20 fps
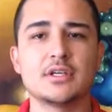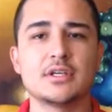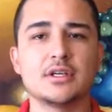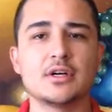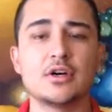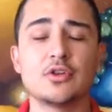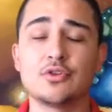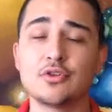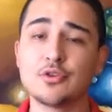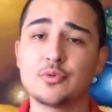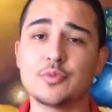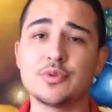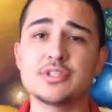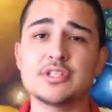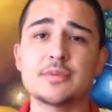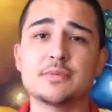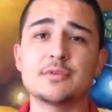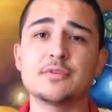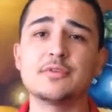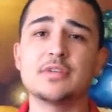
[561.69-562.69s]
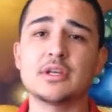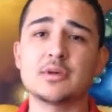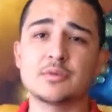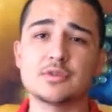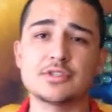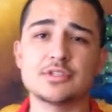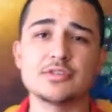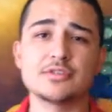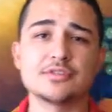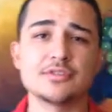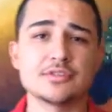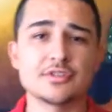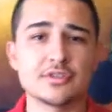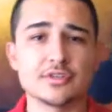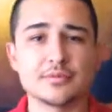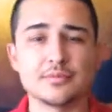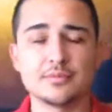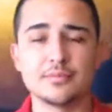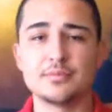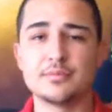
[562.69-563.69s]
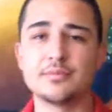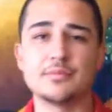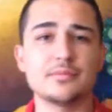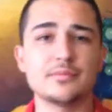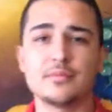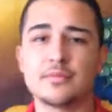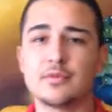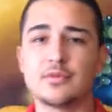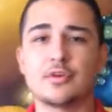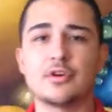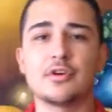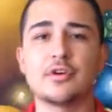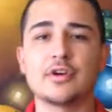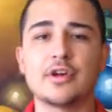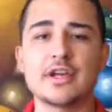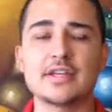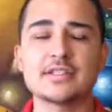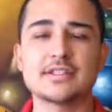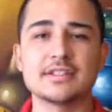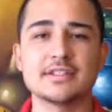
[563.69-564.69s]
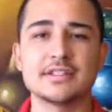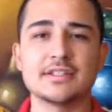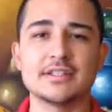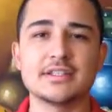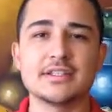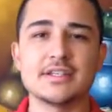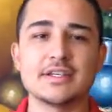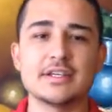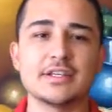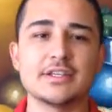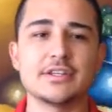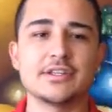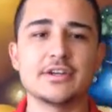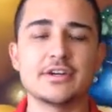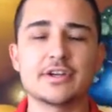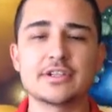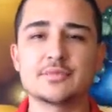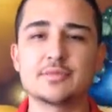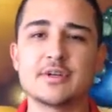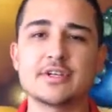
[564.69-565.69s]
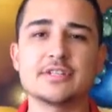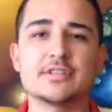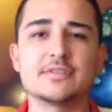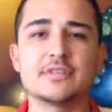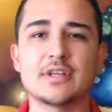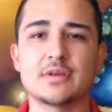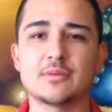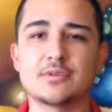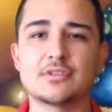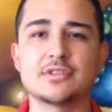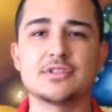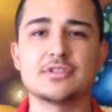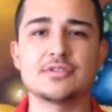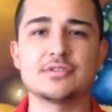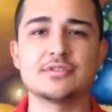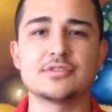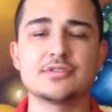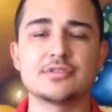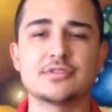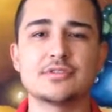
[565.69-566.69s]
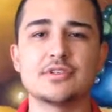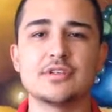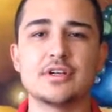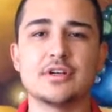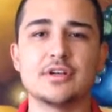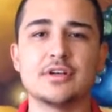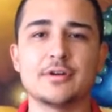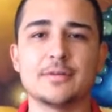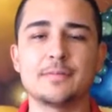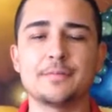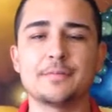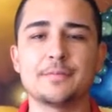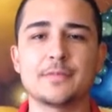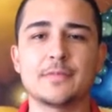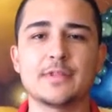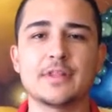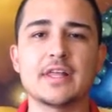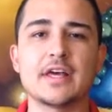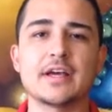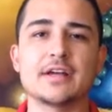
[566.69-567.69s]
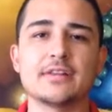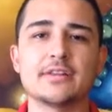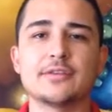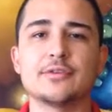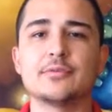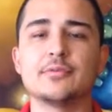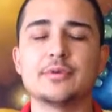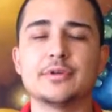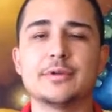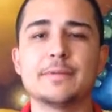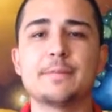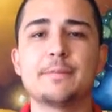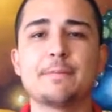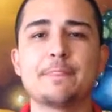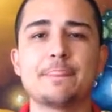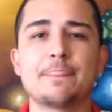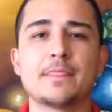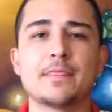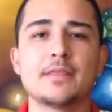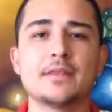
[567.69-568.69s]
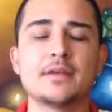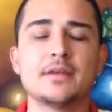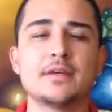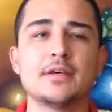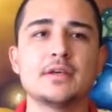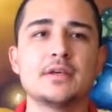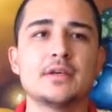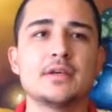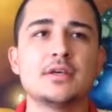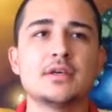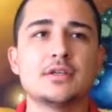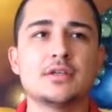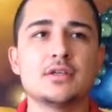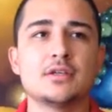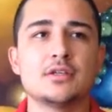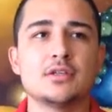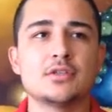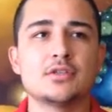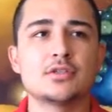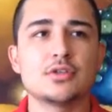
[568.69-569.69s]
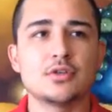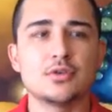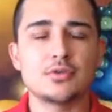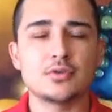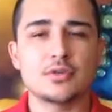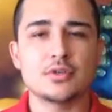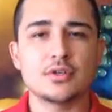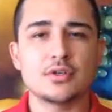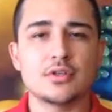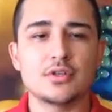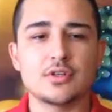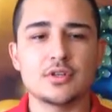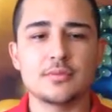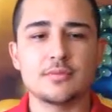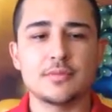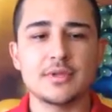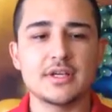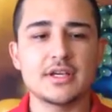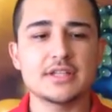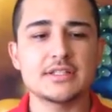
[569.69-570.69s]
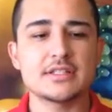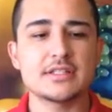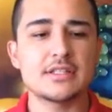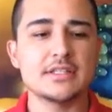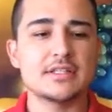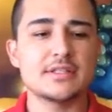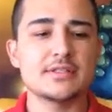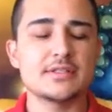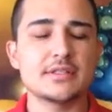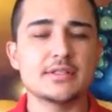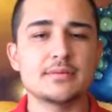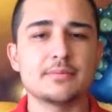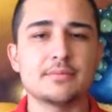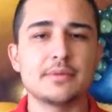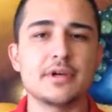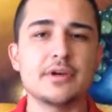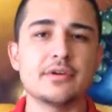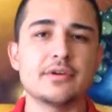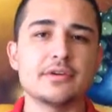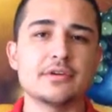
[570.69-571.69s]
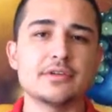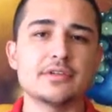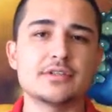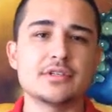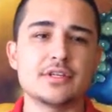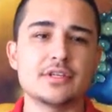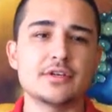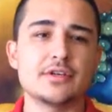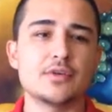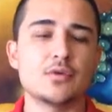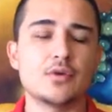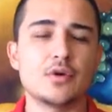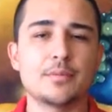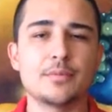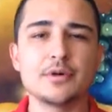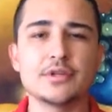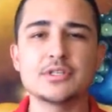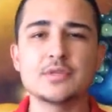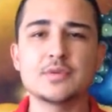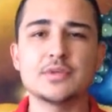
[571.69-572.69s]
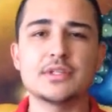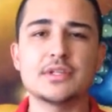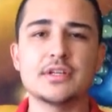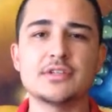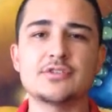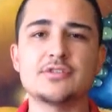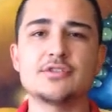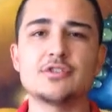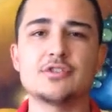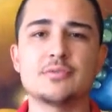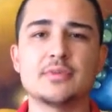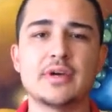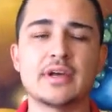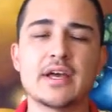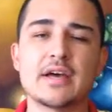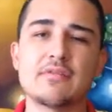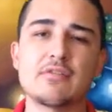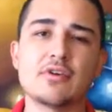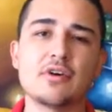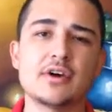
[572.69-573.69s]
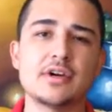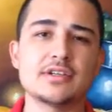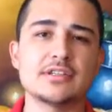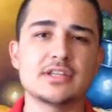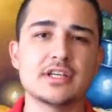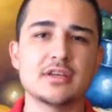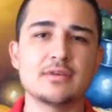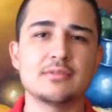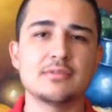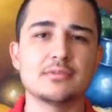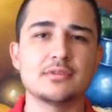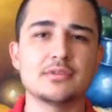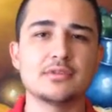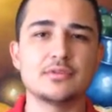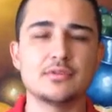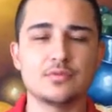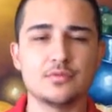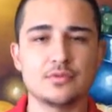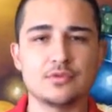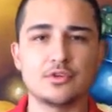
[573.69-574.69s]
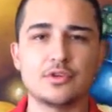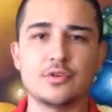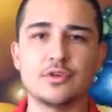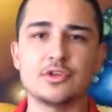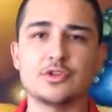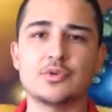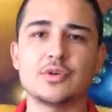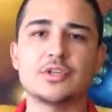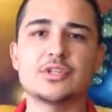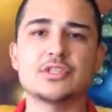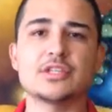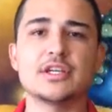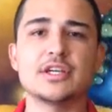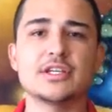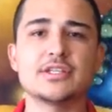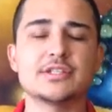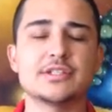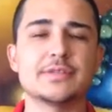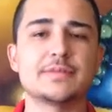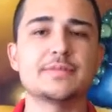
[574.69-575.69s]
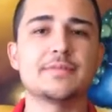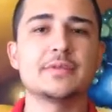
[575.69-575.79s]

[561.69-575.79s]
Although their receptive language skills are excellent, their expressive language skills lack a little bit. So, because of these barriers, a person with Down syndrome might have a hard time going through education.